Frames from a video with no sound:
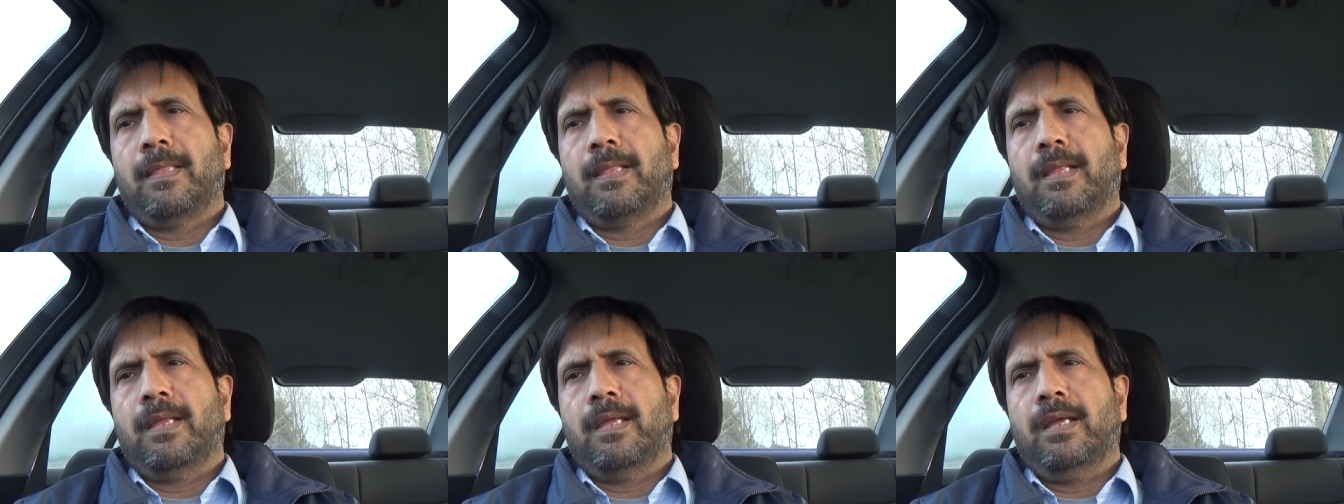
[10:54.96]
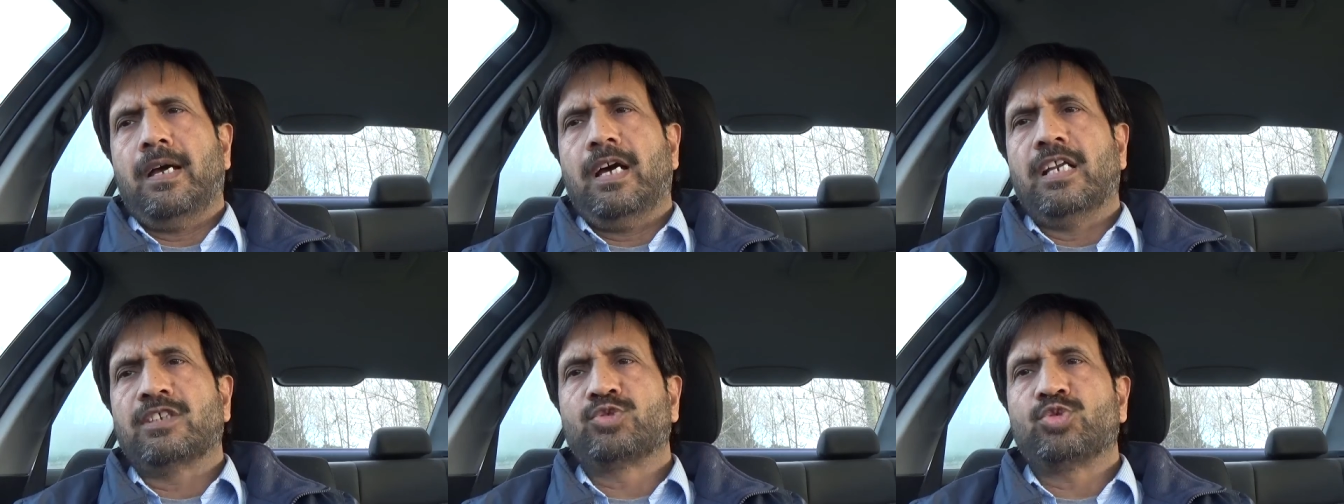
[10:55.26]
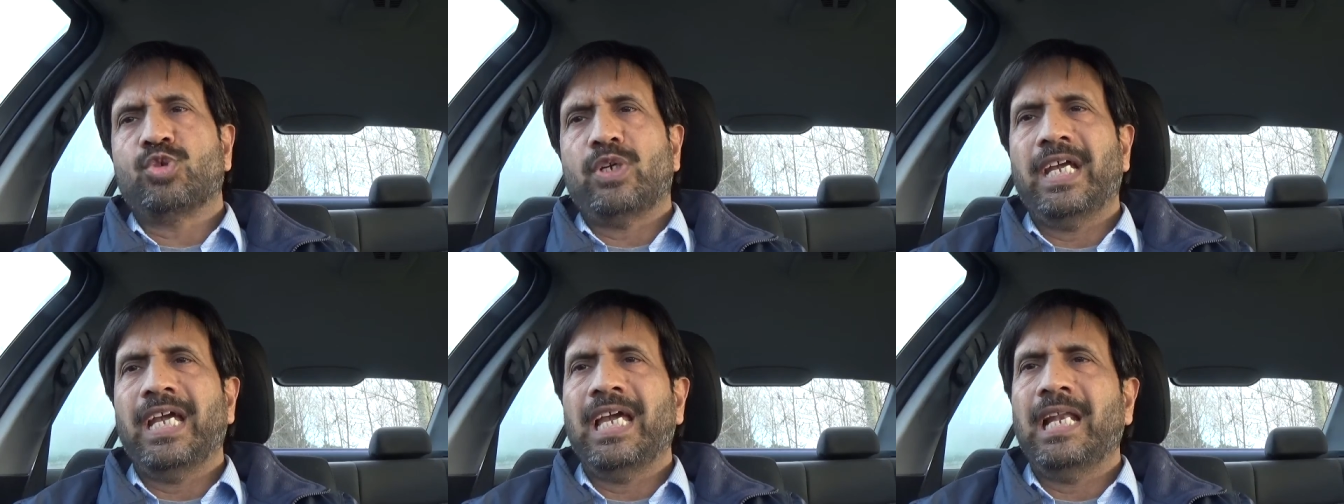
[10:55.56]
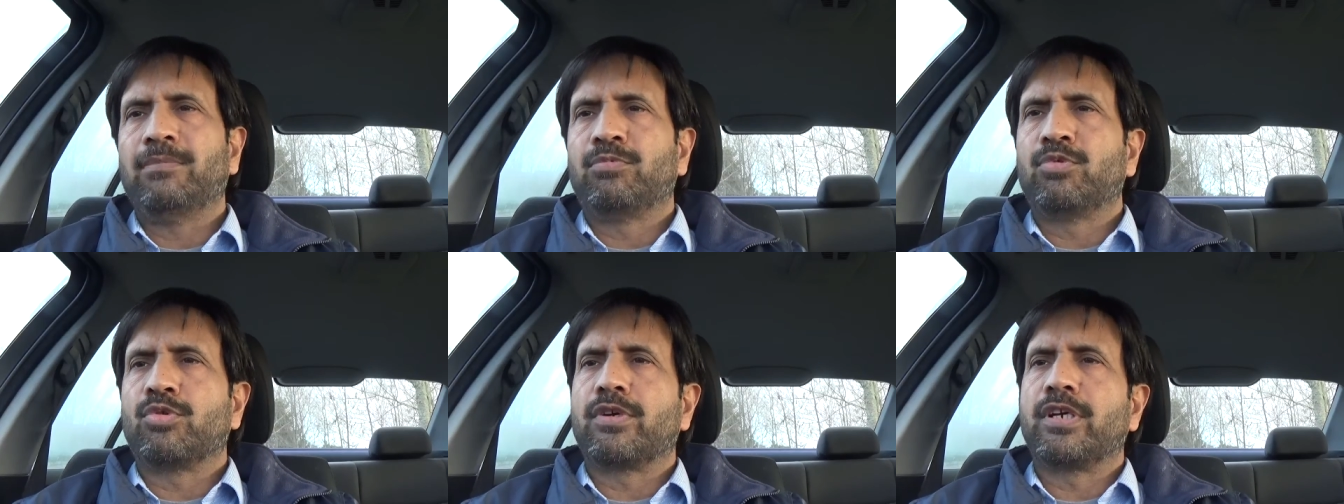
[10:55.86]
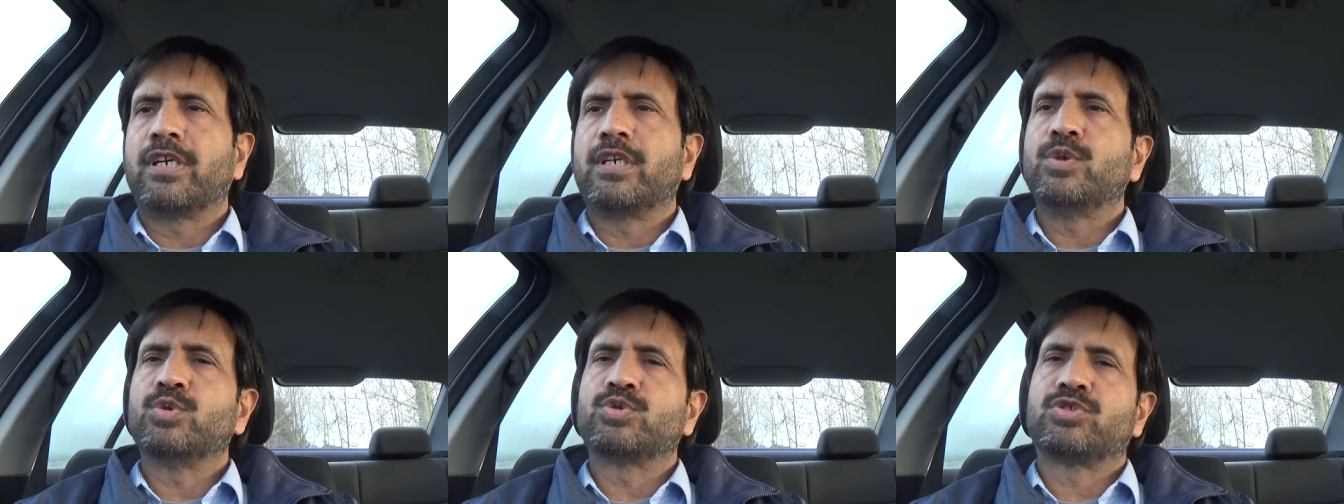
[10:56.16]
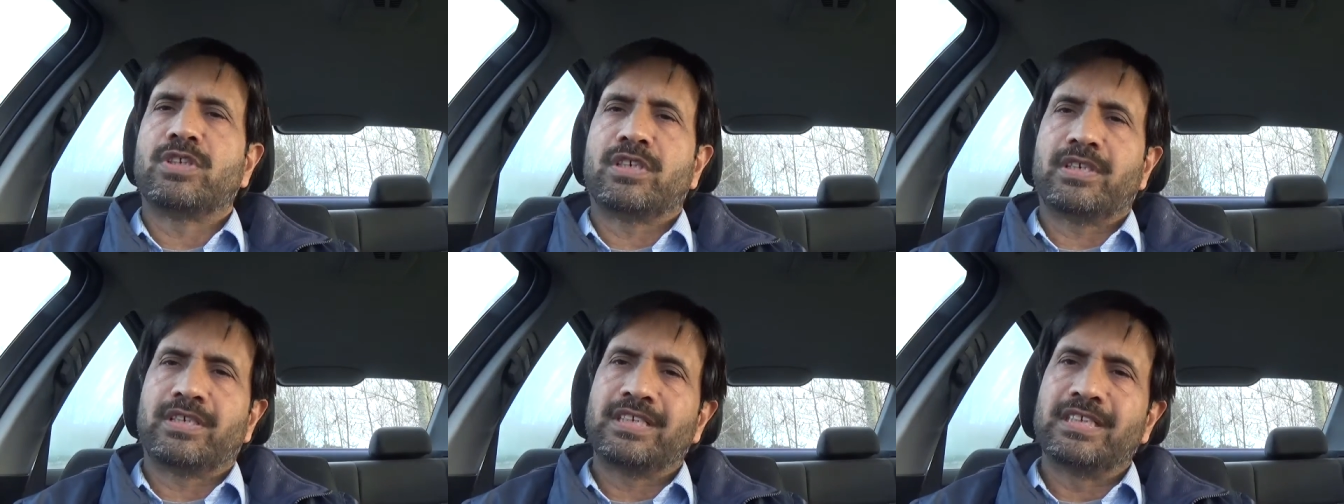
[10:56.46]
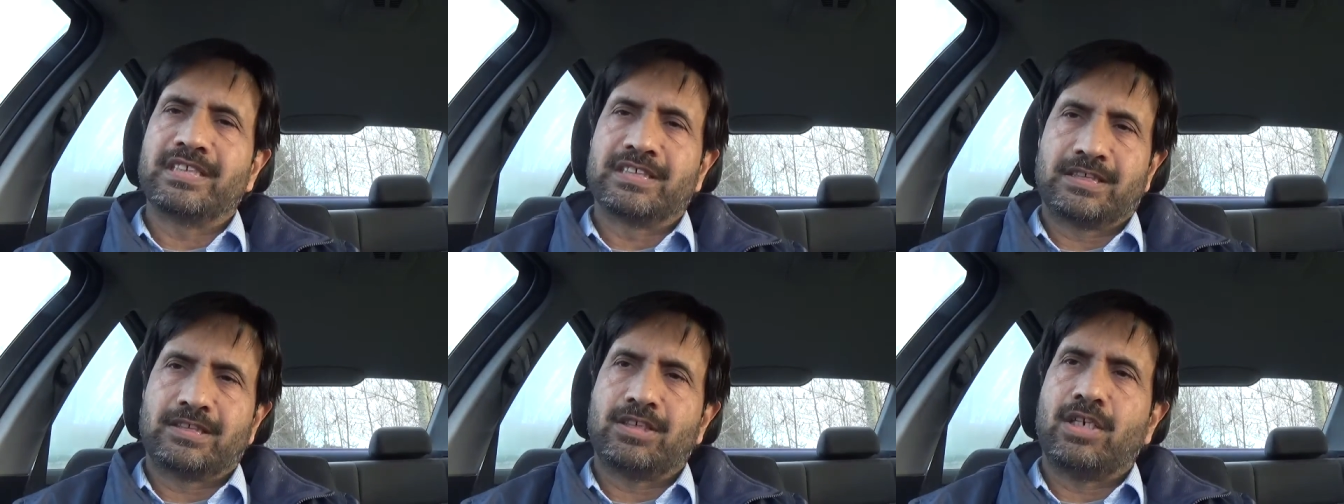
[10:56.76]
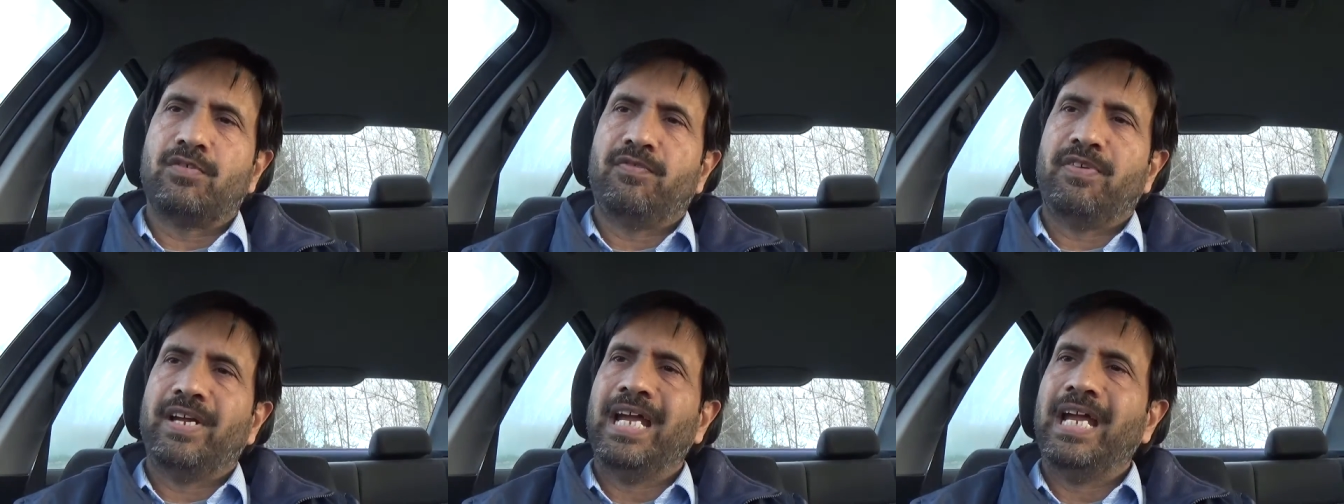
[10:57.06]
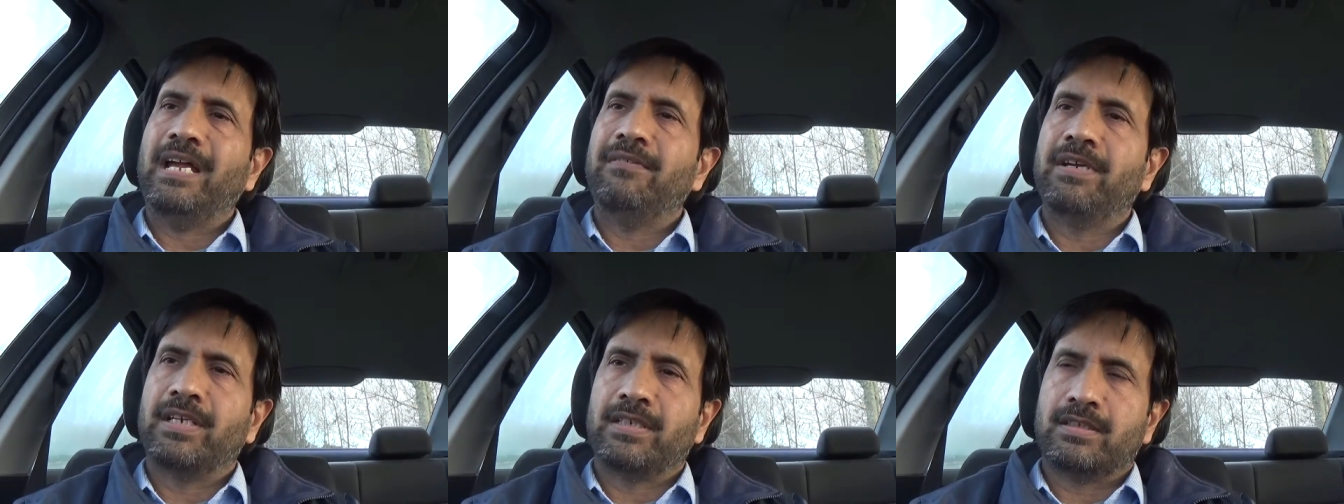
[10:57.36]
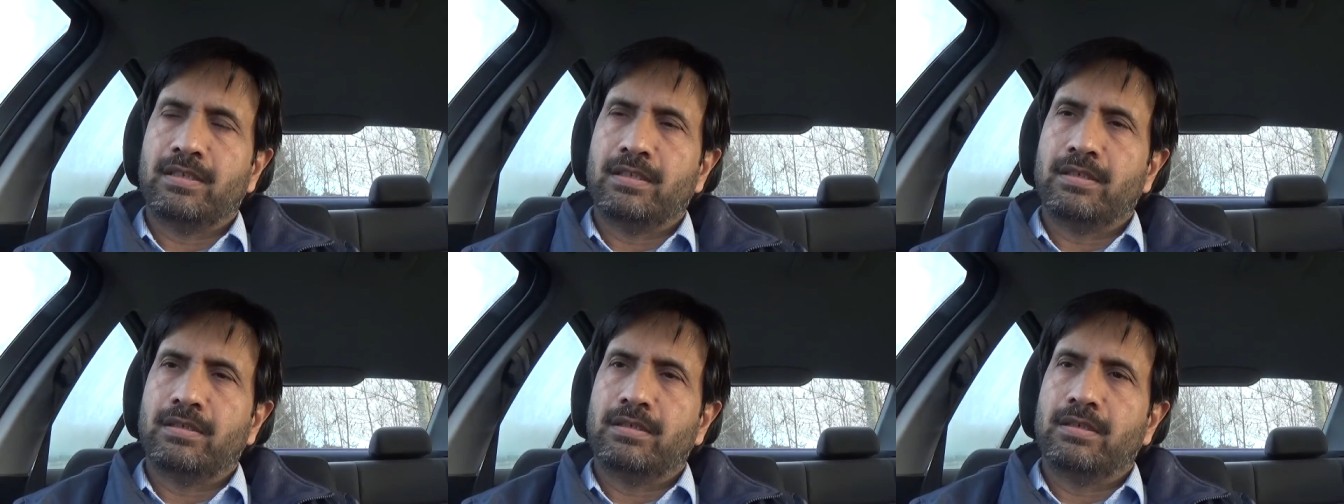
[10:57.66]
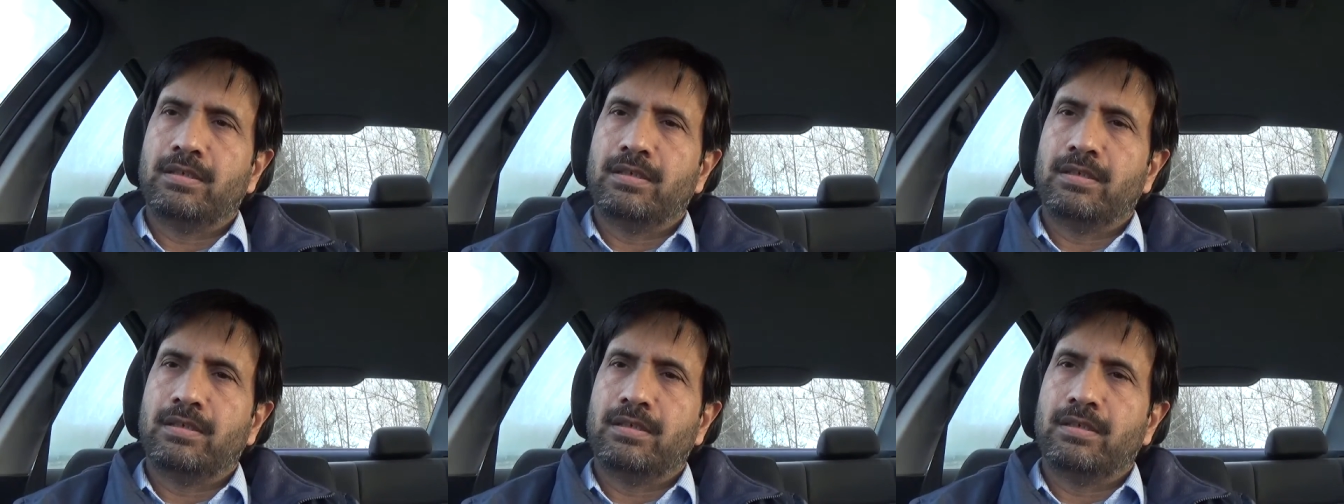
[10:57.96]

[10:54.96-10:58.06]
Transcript: uh, also help to reduce the risk of having the